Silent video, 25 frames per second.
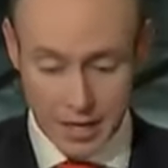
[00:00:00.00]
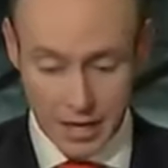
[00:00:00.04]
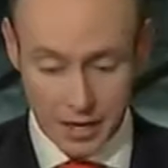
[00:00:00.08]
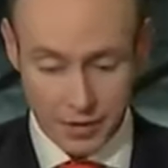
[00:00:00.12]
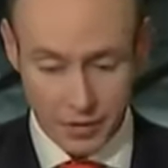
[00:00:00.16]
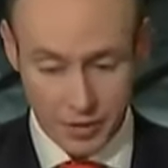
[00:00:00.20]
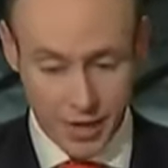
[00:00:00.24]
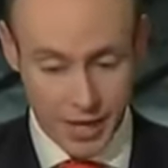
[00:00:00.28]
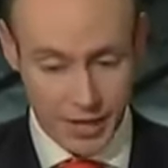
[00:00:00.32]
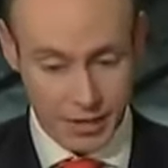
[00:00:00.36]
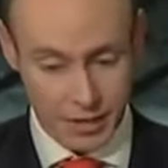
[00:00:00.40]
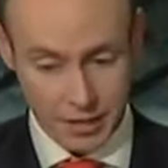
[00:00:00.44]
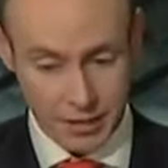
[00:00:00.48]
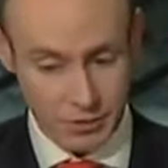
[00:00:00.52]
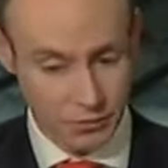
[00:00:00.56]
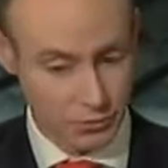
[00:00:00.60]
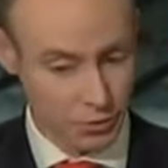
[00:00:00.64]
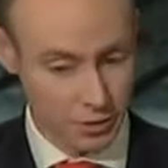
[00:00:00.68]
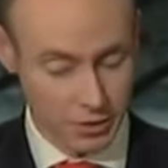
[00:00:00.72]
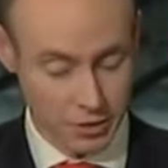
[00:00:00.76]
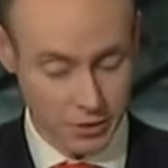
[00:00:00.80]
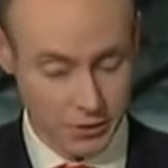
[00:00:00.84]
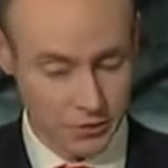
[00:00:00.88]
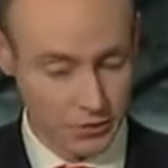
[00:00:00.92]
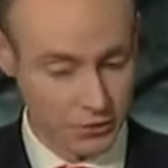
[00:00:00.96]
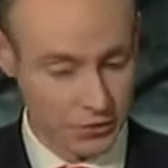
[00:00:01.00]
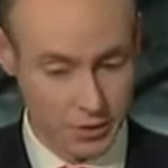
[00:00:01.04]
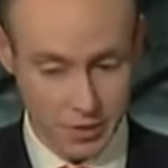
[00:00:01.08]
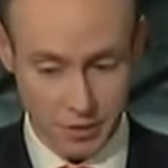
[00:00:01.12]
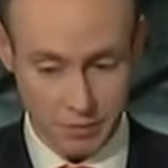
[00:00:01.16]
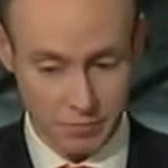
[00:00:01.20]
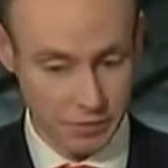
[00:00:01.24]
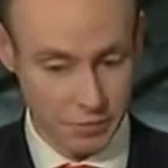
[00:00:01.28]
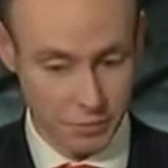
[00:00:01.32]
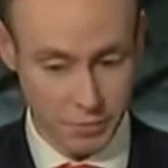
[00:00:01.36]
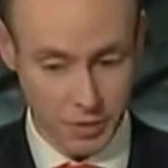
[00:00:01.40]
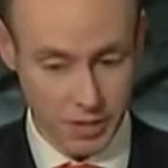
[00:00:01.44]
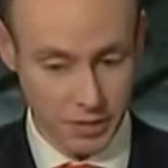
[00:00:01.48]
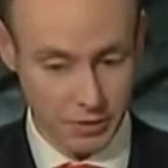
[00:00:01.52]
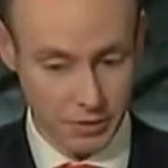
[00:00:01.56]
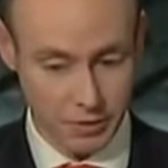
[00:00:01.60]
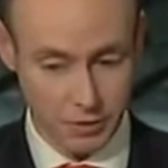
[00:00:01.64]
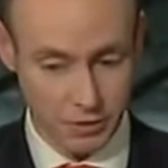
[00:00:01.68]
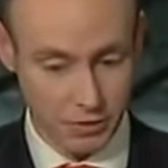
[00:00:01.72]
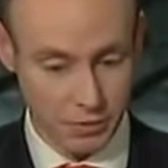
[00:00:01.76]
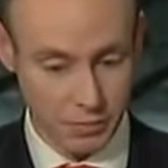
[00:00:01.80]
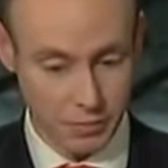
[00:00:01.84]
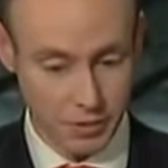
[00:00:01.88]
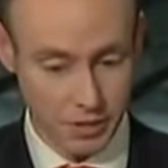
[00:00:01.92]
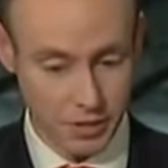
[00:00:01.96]
And that is what has served to make the
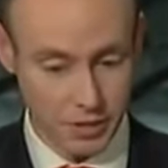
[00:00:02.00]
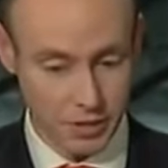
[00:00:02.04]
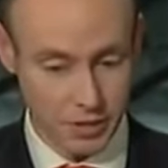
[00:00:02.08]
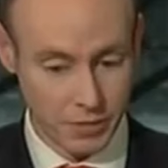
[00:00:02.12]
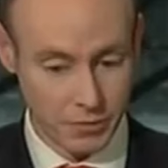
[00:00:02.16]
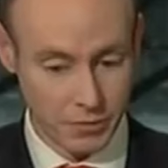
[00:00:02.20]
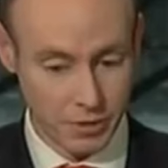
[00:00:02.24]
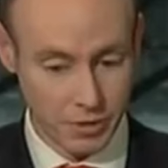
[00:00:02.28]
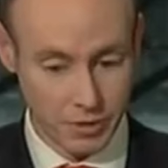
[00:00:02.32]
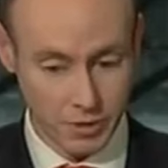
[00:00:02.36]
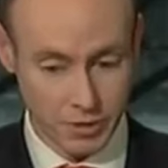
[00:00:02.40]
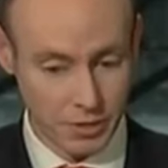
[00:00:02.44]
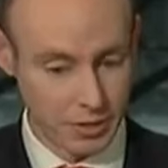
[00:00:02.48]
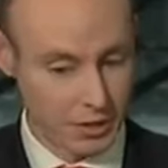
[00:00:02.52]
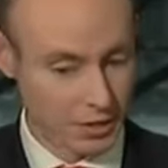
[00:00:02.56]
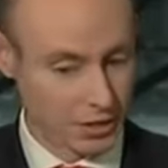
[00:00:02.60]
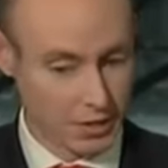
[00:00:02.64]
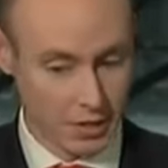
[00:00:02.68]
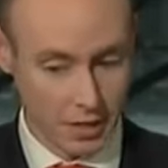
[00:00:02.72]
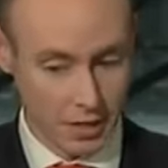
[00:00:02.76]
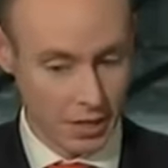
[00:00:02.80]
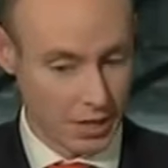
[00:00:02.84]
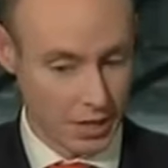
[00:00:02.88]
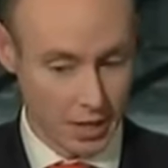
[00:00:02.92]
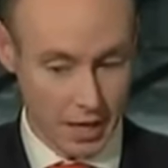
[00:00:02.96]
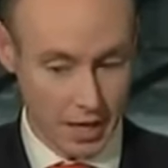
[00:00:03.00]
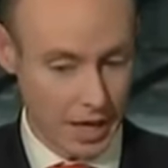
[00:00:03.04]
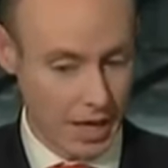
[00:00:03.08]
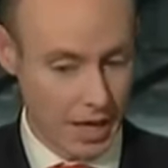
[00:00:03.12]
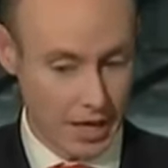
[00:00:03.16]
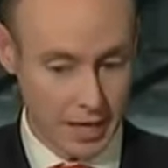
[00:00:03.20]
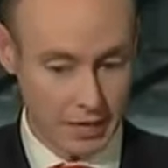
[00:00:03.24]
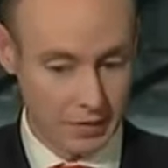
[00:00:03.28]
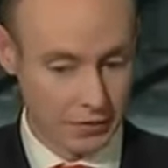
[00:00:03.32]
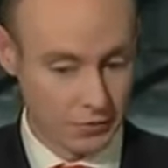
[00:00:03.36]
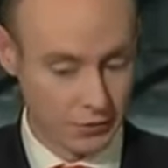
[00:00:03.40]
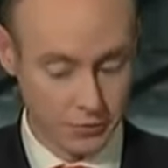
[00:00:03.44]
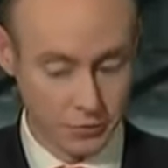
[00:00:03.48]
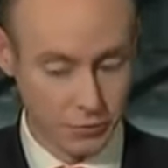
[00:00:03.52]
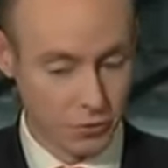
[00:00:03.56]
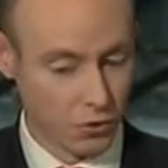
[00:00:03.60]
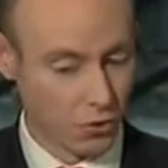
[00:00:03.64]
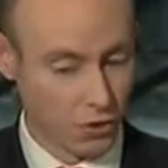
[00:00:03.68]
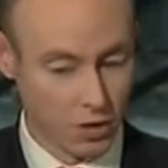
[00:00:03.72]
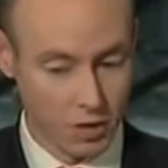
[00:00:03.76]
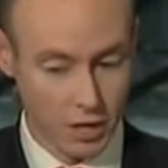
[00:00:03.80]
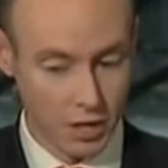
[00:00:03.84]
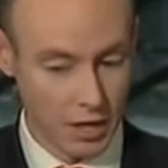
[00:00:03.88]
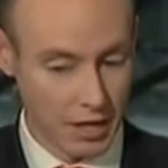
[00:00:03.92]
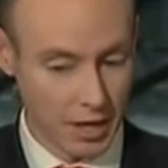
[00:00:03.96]
European Union a
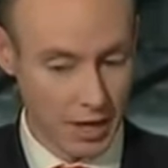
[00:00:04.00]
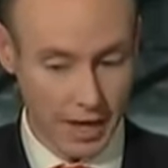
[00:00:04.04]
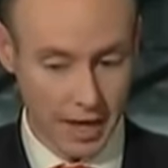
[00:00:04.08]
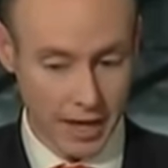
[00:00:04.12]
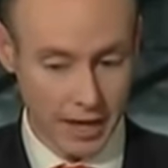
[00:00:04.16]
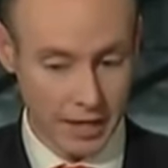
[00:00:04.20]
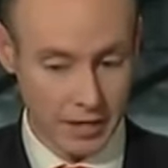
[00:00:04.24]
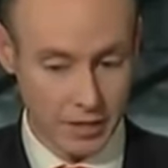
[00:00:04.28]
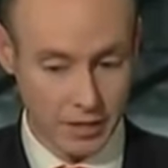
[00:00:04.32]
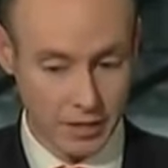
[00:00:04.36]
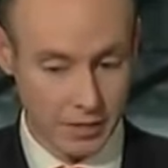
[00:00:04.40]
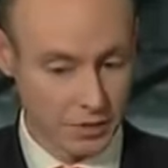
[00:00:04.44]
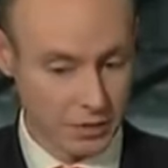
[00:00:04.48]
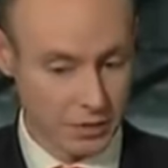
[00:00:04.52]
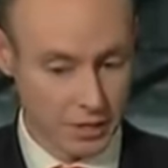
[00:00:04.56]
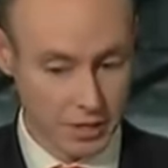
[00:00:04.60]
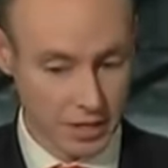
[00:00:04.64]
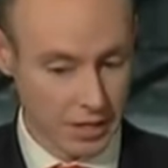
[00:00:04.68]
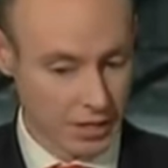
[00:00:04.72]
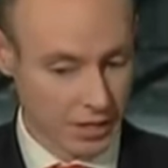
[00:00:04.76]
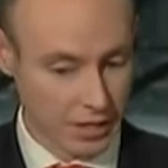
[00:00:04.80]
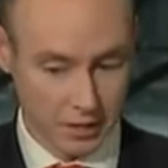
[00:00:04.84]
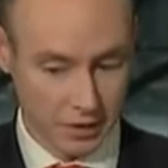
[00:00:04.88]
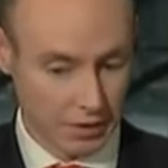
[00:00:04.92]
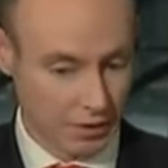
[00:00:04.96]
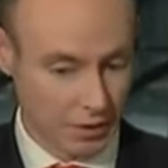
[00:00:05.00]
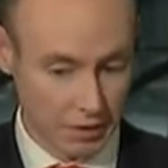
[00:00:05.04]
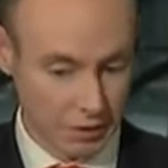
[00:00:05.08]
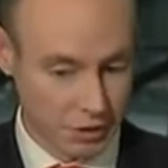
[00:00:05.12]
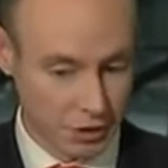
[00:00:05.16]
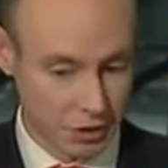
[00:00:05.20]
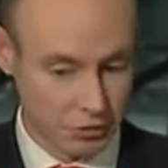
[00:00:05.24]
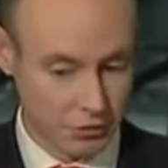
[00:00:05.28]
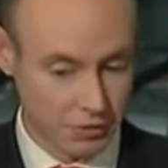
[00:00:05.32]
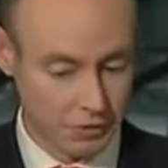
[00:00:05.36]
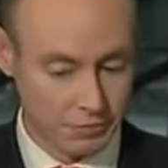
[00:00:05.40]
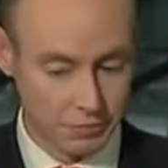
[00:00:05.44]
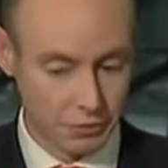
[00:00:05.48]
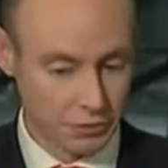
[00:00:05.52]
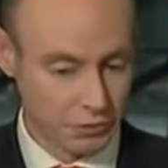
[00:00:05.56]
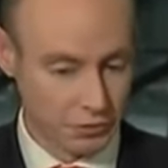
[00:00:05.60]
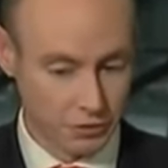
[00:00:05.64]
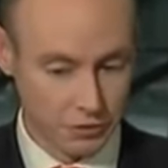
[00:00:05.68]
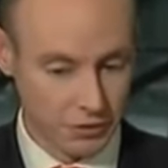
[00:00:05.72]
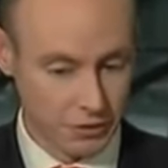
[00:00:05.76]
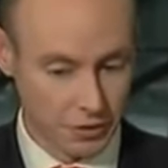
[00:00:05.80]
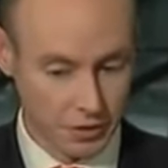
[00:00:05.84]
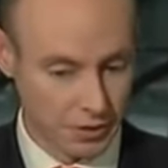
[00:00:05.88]
smaller and, you know, shriveled,